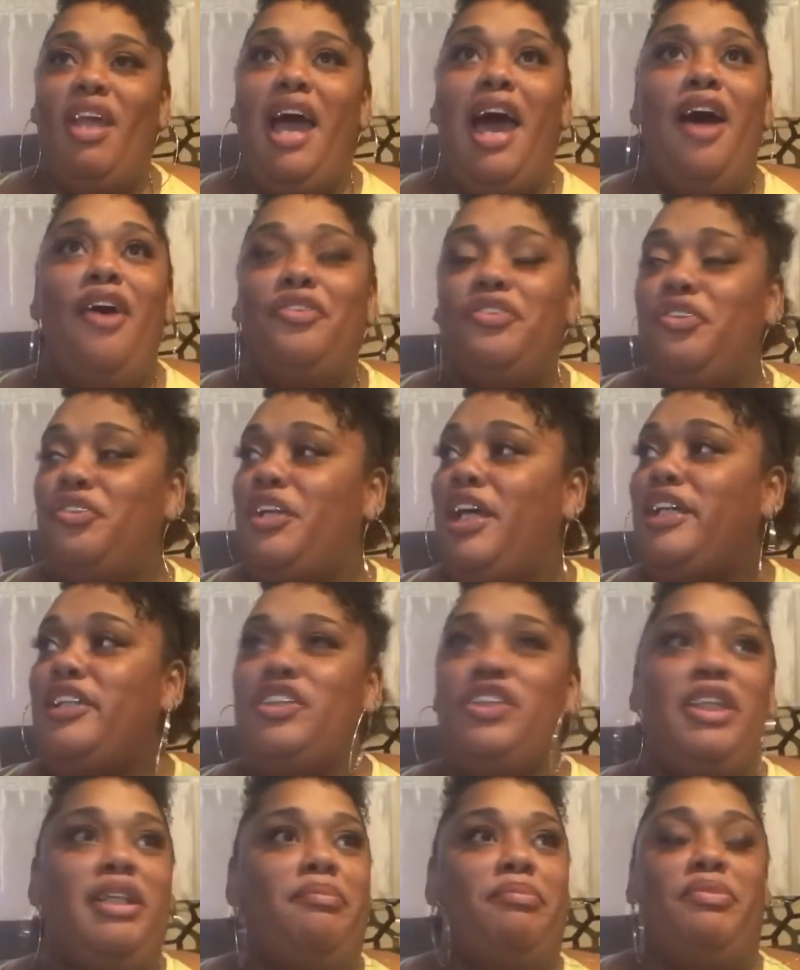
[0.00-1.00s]
I don't know
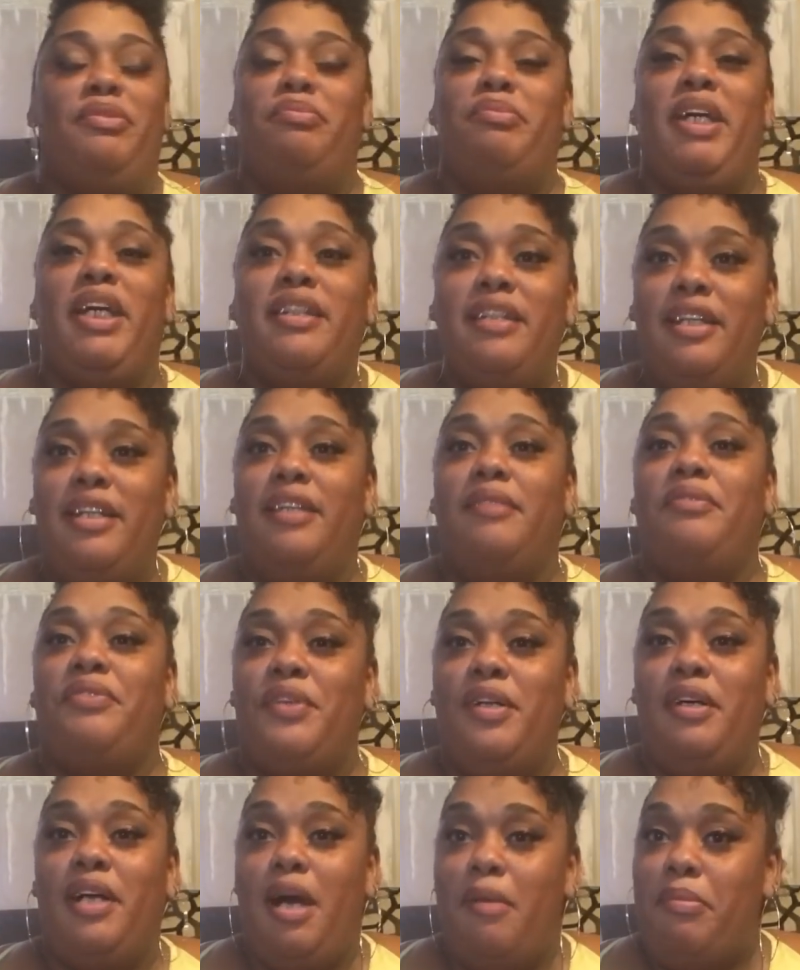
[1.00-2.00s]
Dallas. She been there
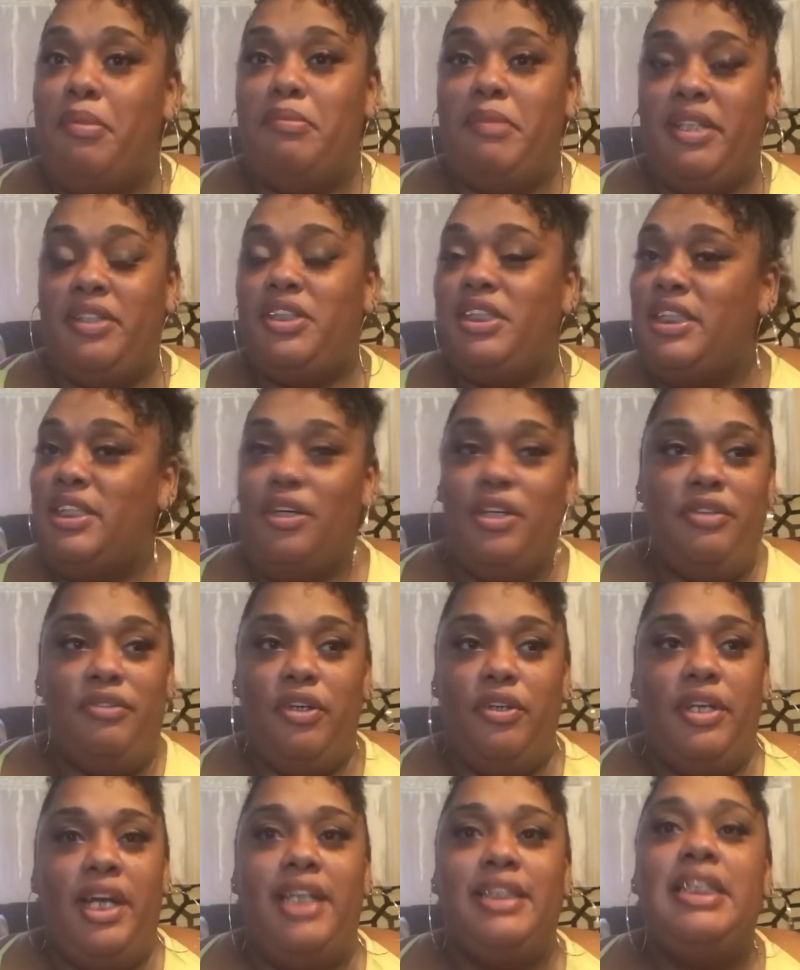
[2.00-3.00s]
for a couple months. She don't even
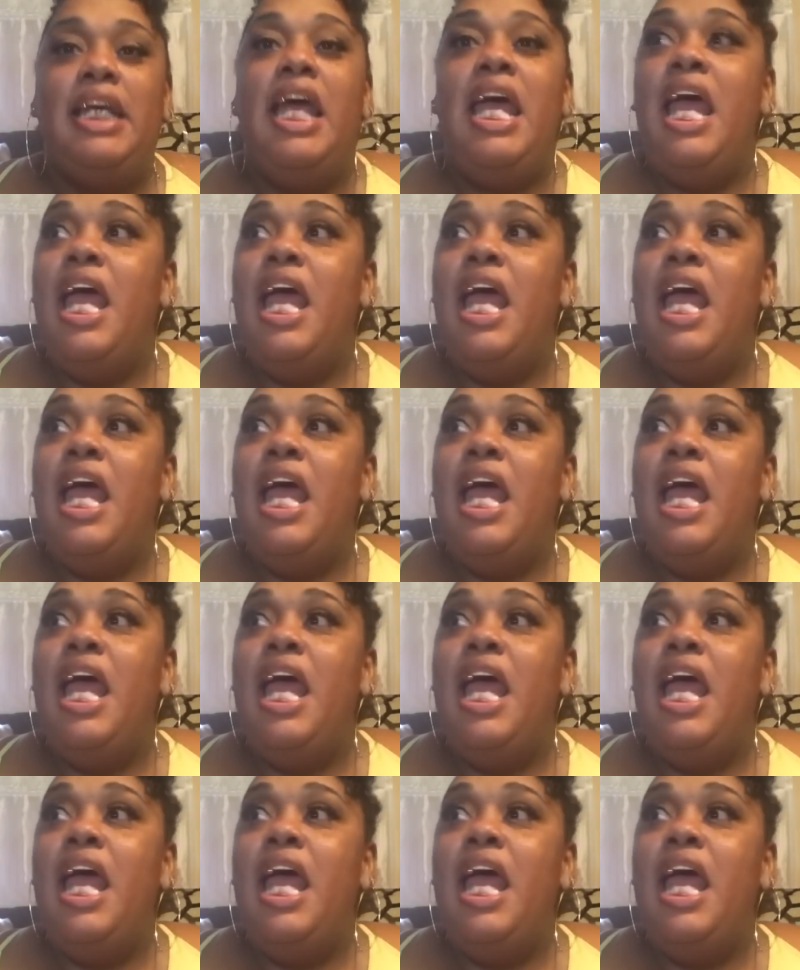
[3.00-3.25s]
know Dallas.